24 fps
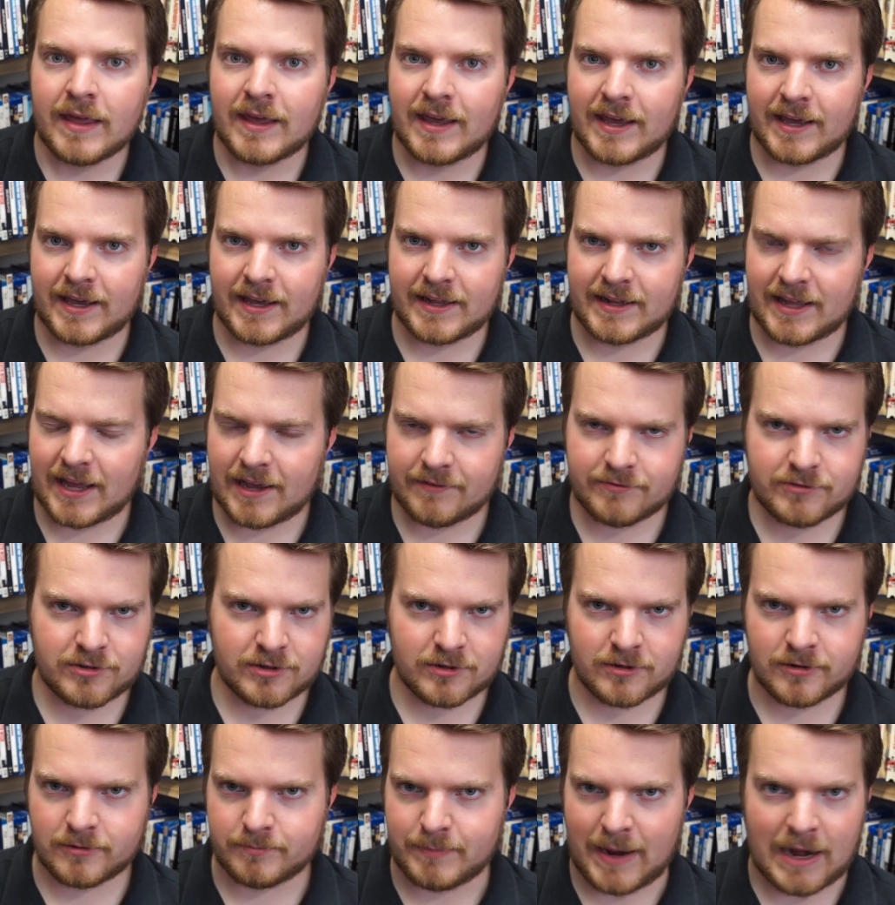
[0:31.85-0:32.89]
and
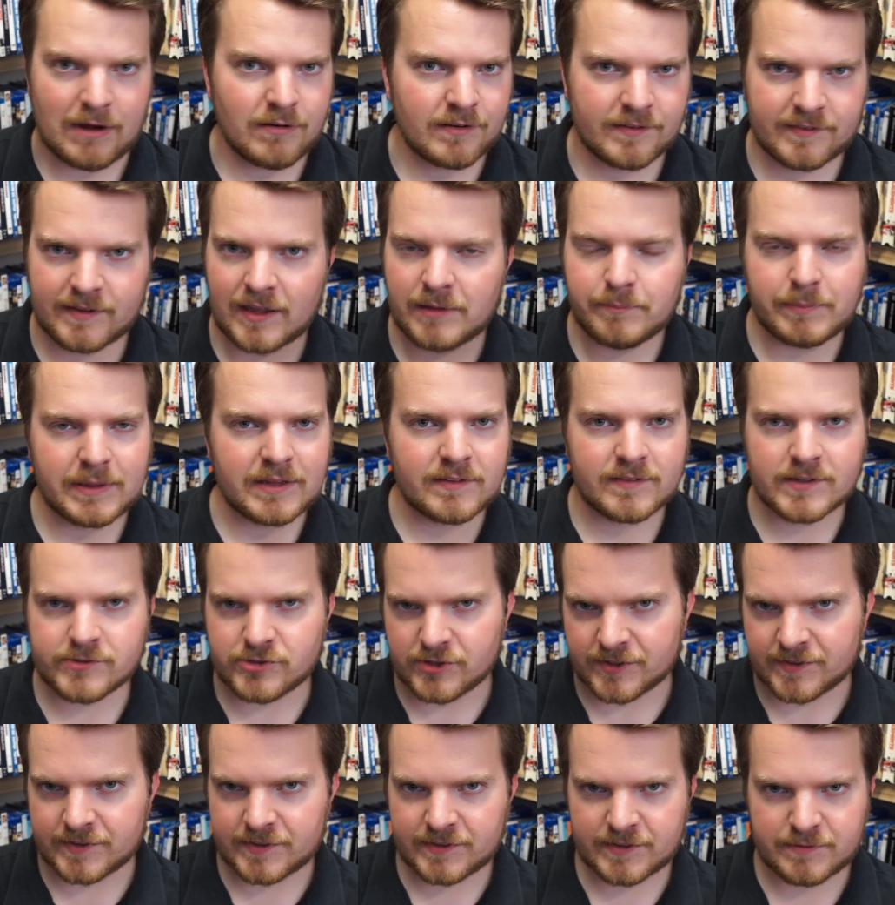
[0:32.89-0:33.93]
after Parasite being
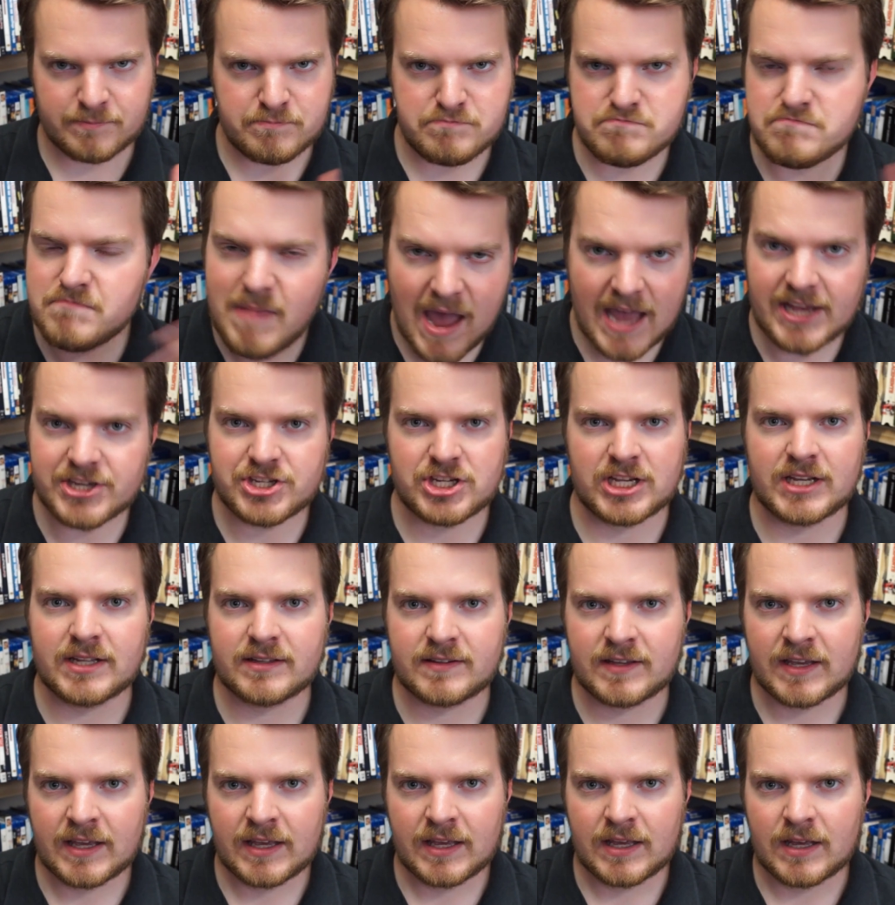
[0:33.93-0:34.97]
such a smash
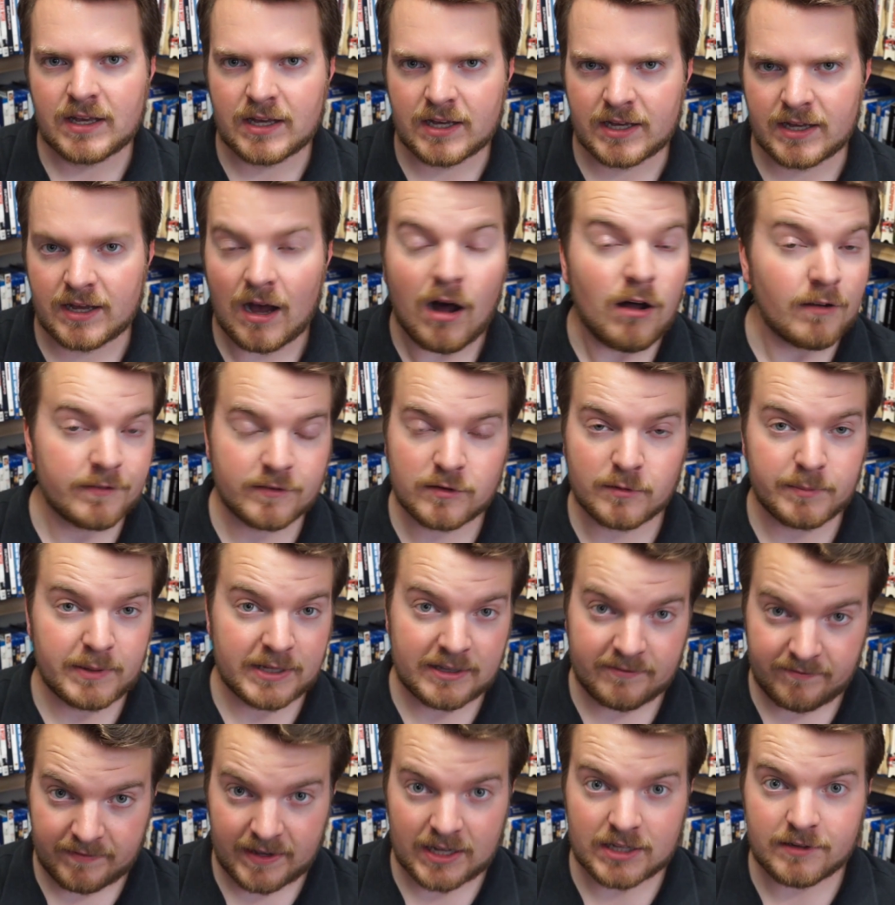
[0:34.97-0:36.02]
hit, also
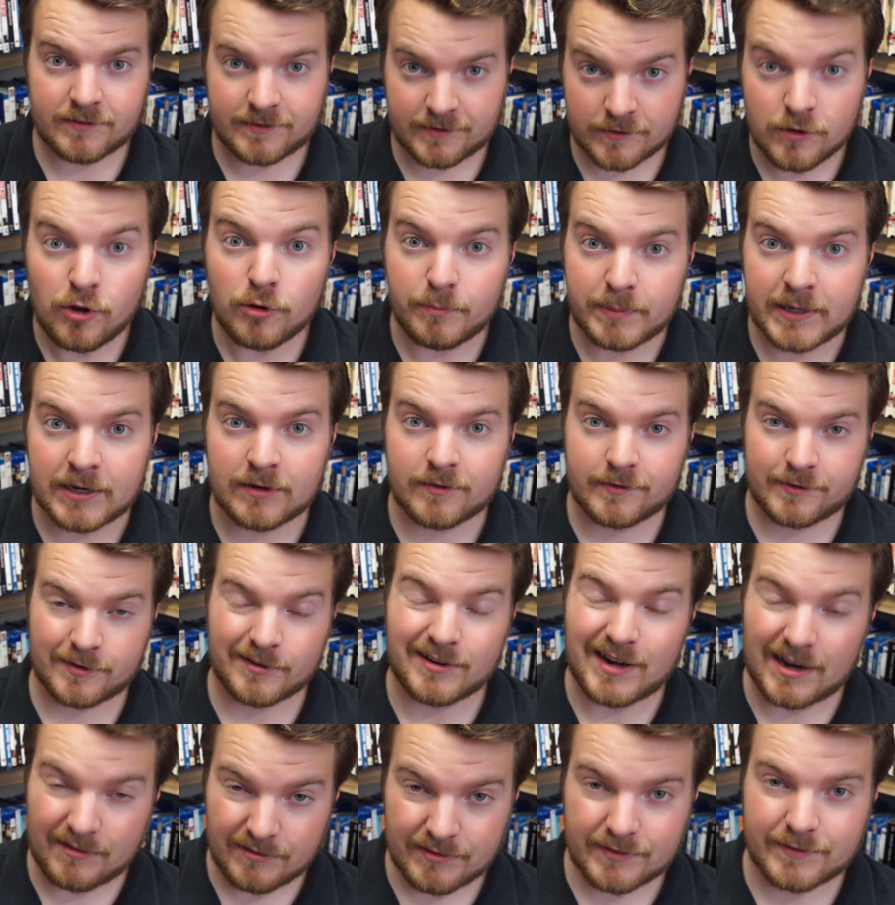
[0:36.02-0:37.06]
being a fan of
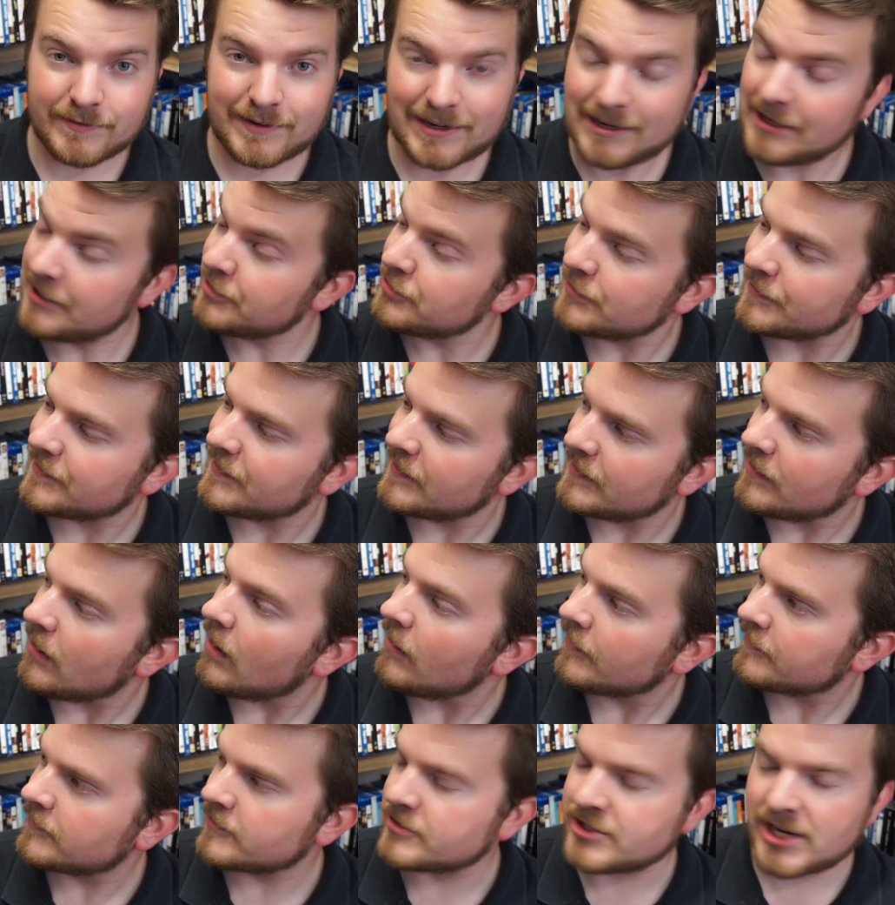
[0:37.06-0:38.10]
Snowpiercer, I was very interested to
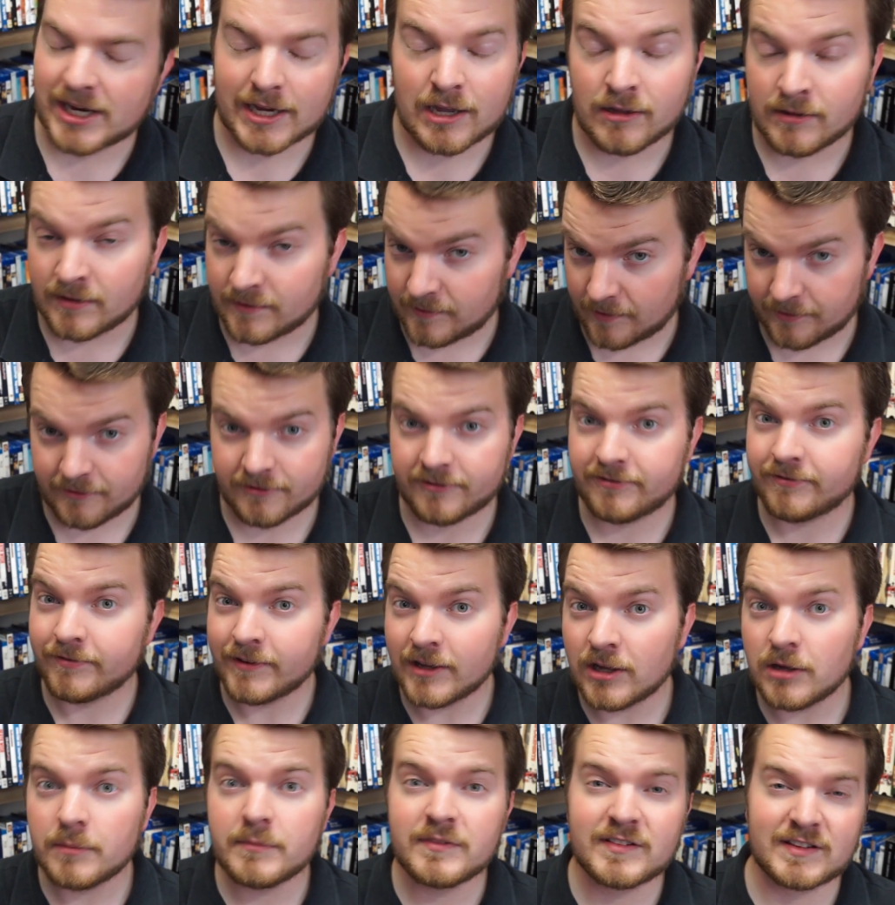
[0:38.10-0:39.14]
also check out his other
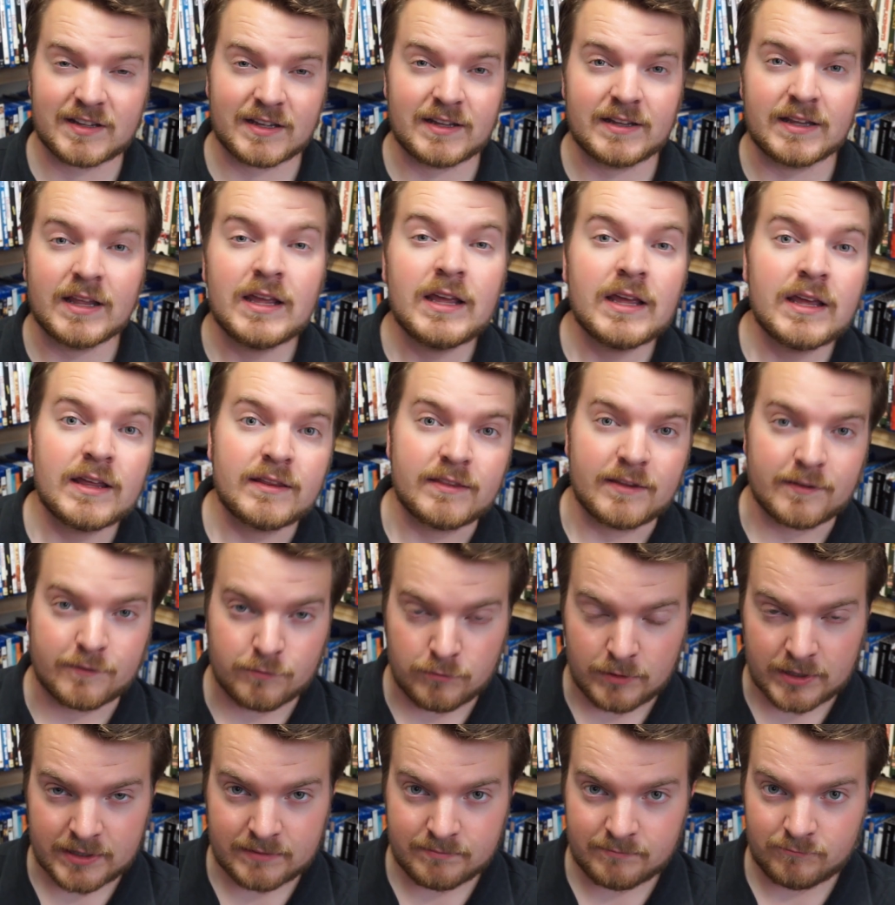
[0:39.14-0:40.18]
films, and
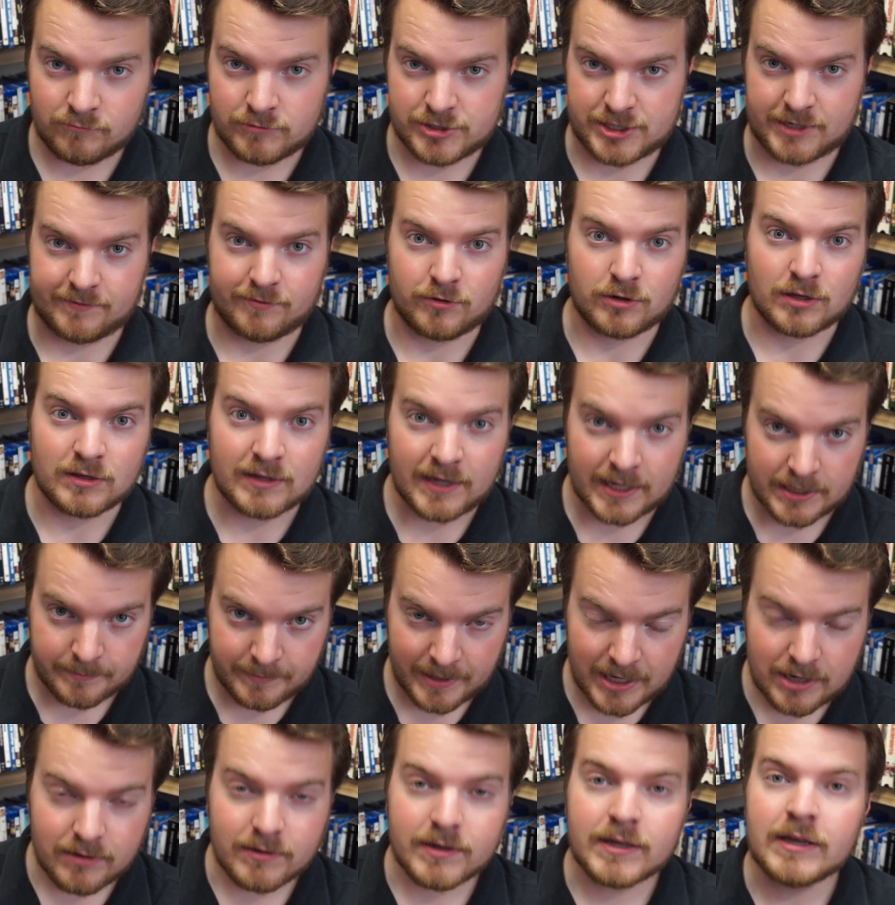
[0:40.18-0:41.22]
this one, which I've heard a lot
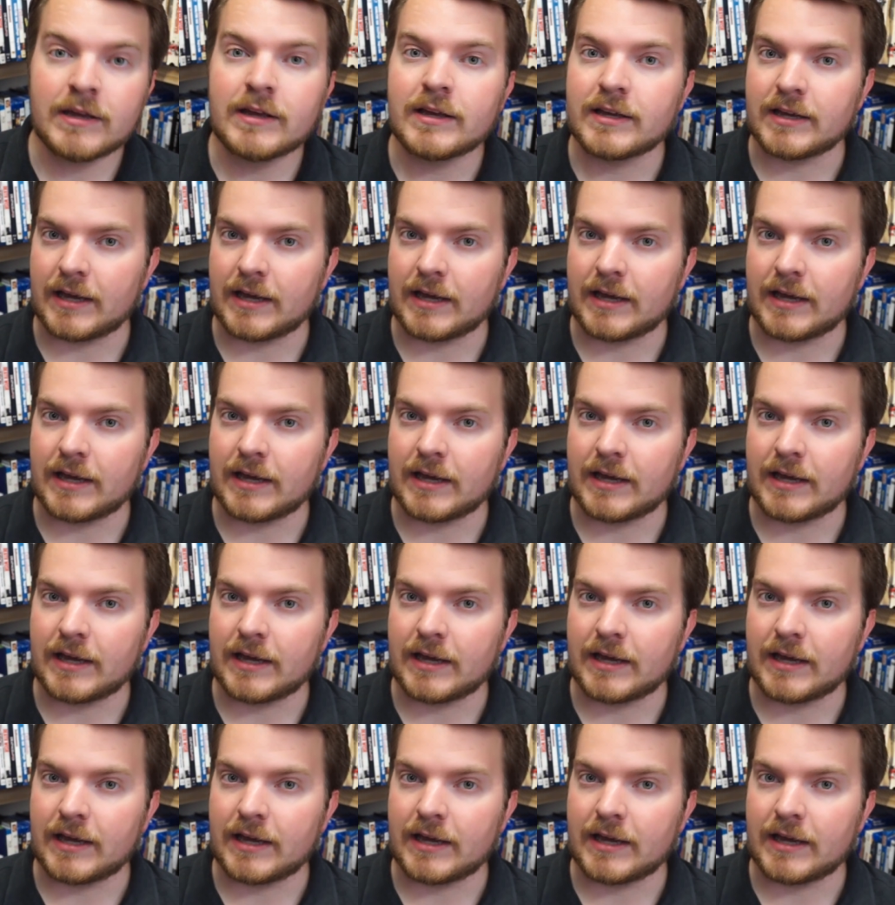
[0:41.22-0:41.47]
about,